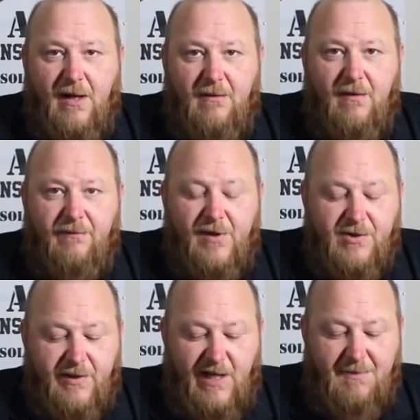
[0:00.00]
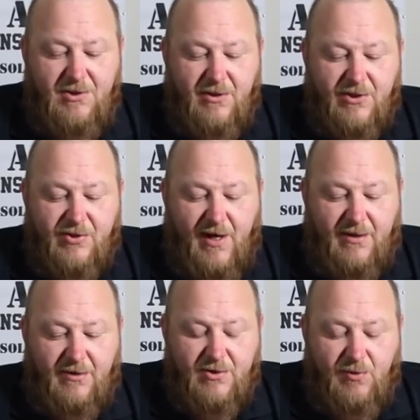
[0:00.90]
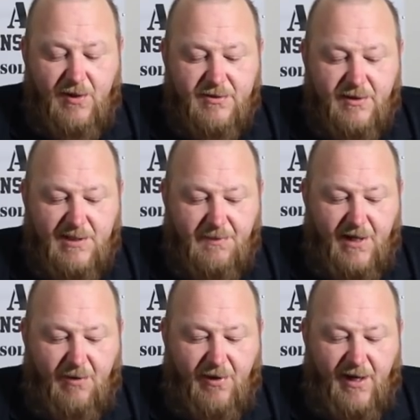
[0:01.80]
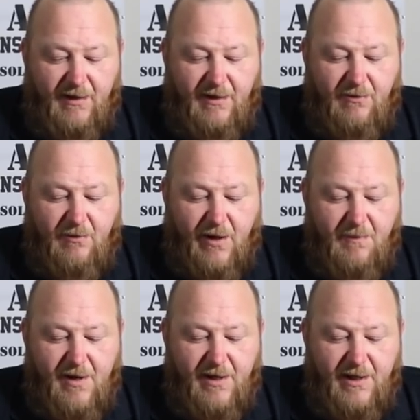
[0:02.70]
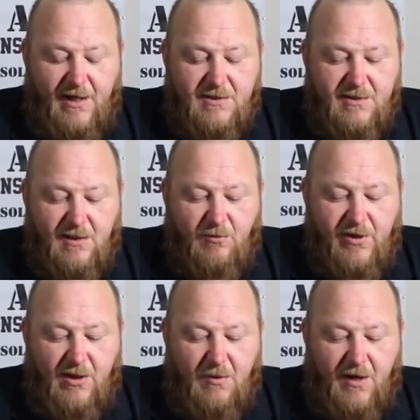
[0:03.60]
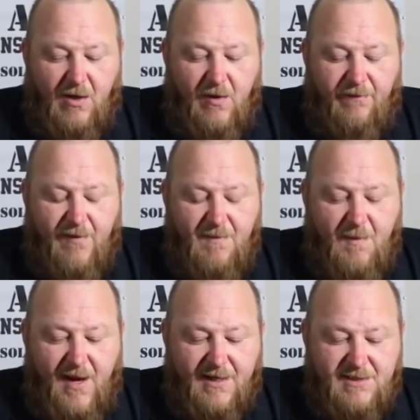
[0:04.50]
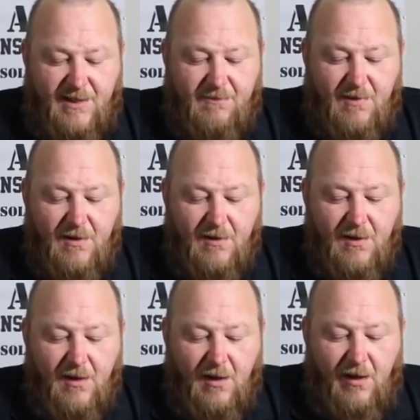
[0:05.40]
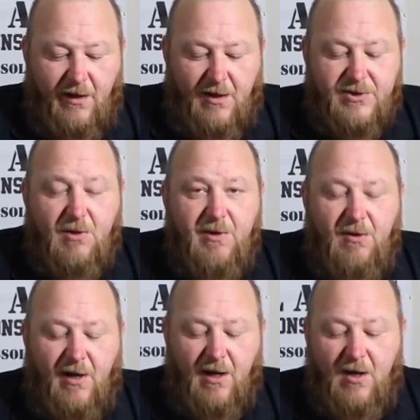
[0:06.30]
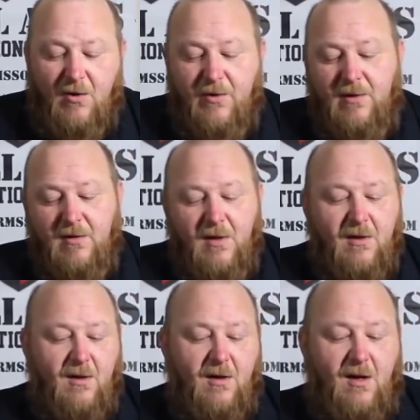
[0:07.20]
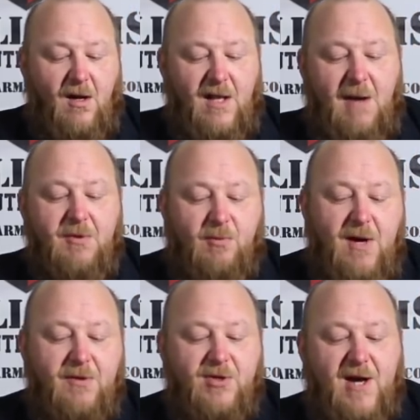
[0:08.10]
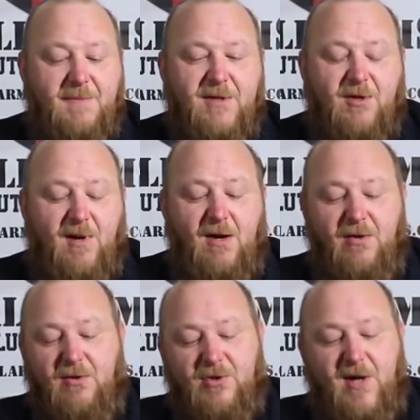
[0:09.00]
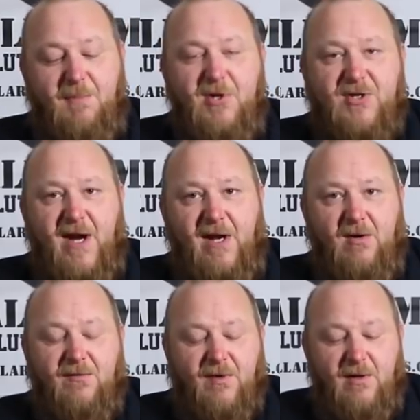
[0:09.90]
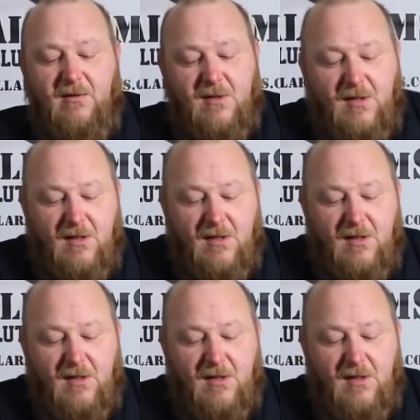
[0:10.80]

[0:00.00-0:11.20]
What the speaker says: can eventually damage your extractor as well, so that's something I would highly recommend against. When you load it from the magazine. And also when you unload, allow the round to drop to the ground. Don't try to put your hand over it.